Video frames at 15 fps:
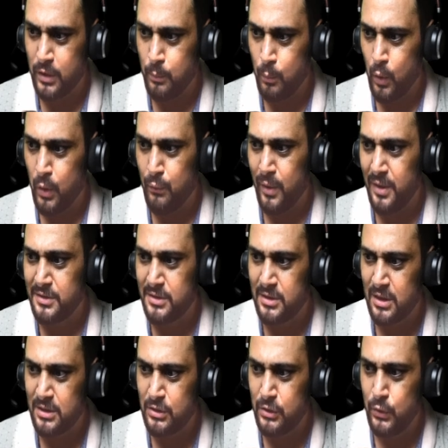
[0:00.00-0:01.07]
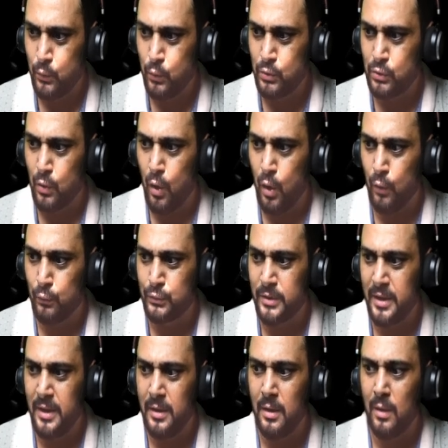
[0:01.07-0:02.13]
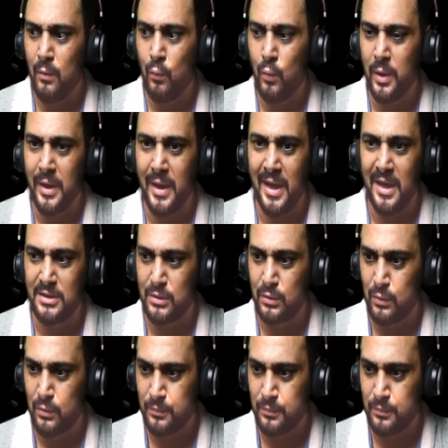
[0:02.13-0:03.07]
modifier. Just use offset 1h.